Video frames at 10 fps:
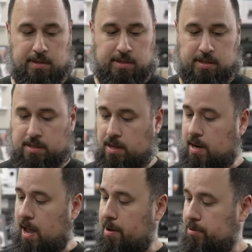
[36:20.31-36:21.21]
this is in
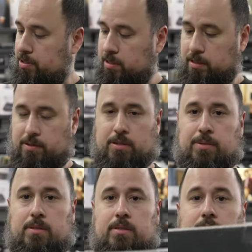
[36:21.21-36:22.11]
an outer sleeve, so
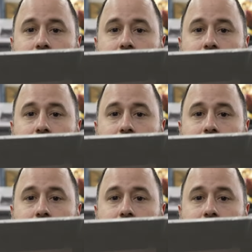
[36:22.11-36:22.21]
it looks